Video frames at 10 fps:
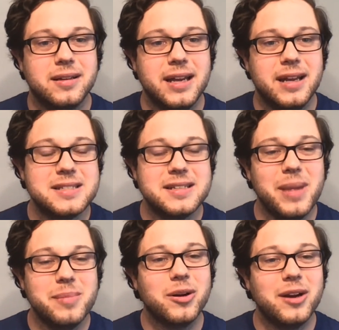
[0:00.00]
It doesn't
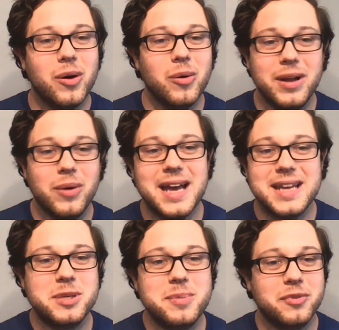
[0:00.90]
matter what has
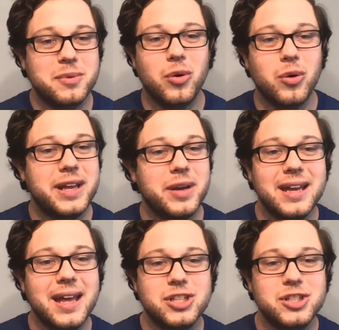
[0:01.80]
happened before. We
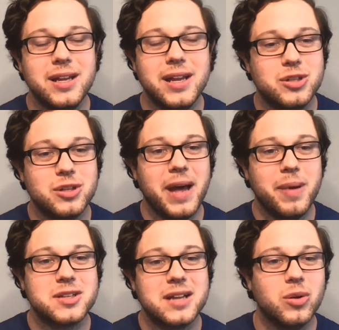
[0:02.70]
can't change the
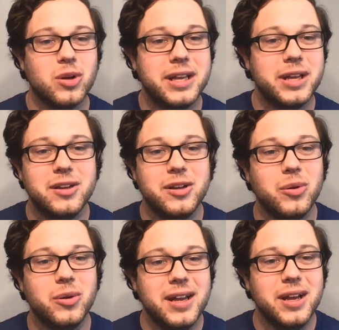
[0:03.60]
past. All we can
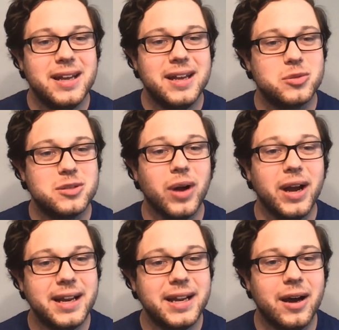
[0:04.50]
do is
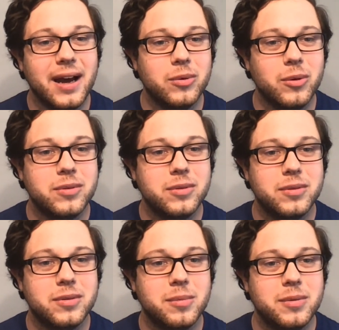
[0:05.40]
right now
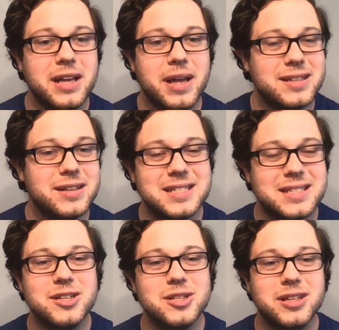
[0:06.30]
make the
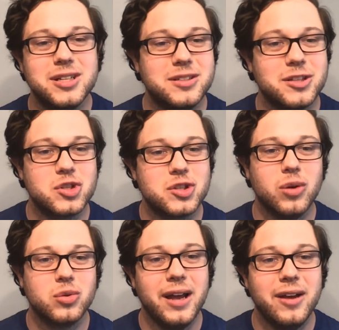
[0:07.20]
decision
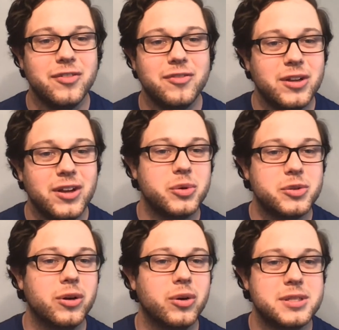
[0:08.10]
strive
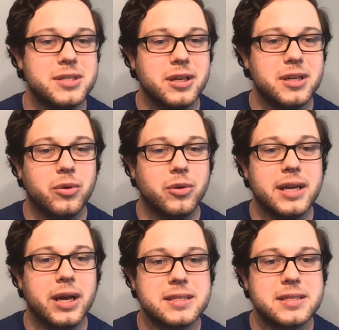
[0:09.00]
towards
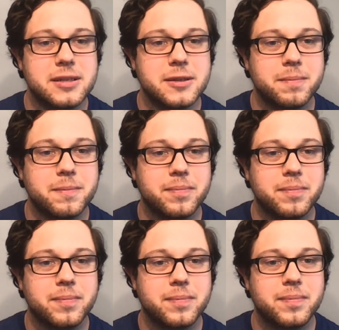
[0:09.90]
Christ.
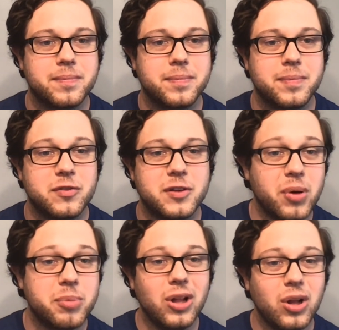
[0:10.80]
For
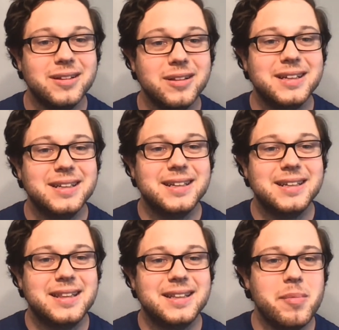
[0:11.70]
Paul,
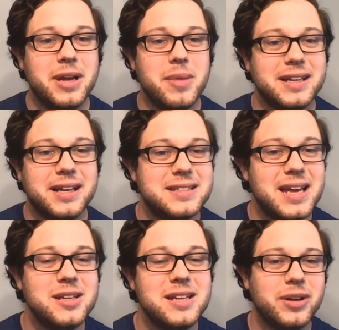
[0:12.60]
that meant
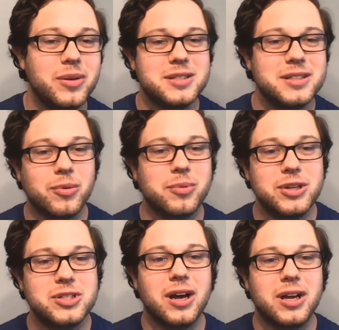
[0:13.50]
continuing to preach
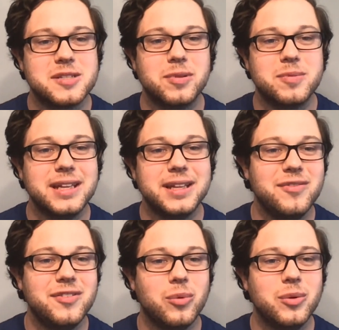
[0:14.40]
the gospel
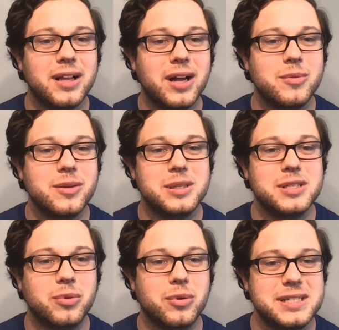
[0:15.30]
even while he was in
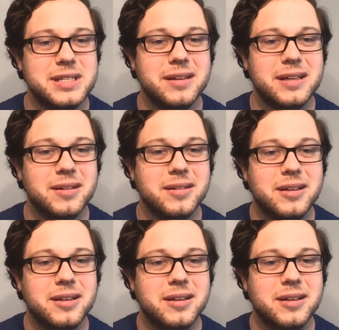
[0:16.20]
prison,